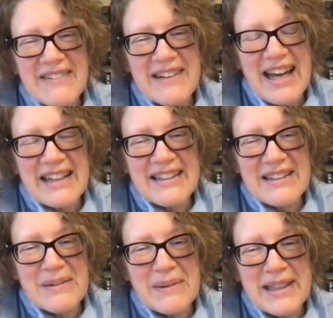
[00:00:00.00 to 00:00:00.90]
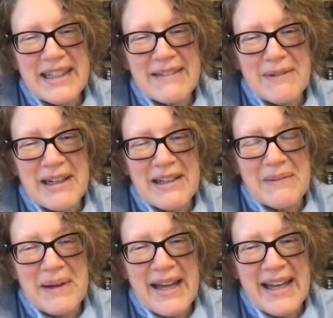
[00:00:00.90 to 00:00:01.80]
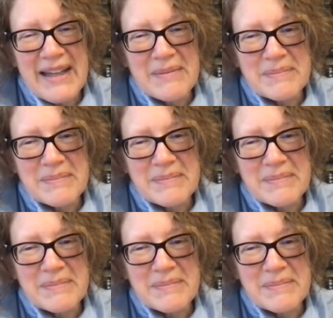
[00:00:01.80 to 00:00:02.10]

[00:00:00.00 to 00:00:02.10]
would have had a little one and one on the way.